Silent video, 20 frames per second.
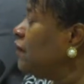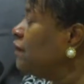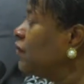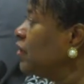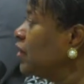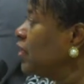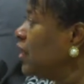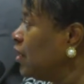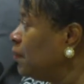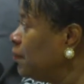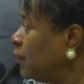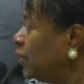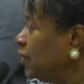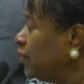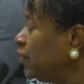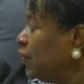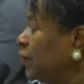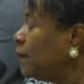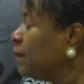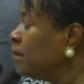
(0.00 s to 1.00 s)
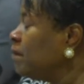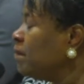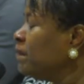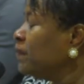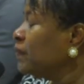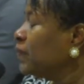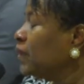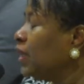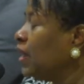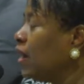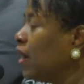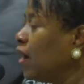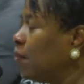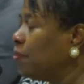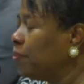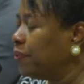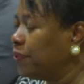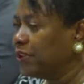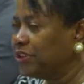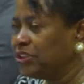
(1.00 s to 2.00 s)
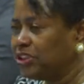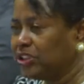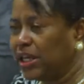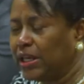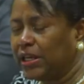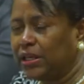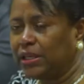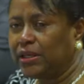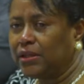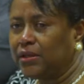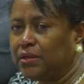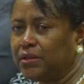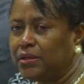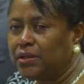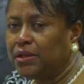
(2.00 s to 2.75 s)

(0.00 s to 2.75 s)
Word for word: for coming. I appreciate it,